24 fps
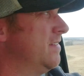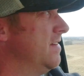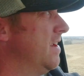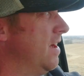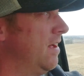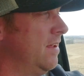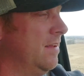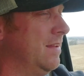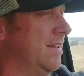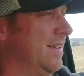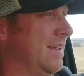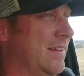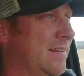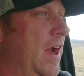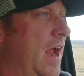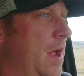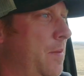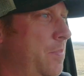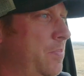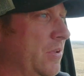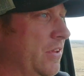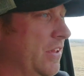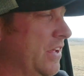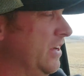not like
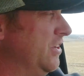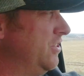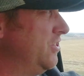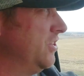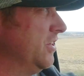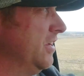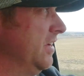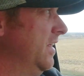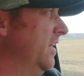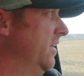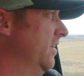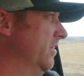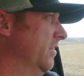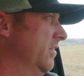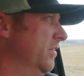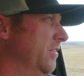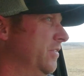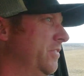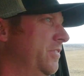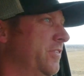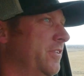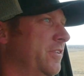Appalachian hills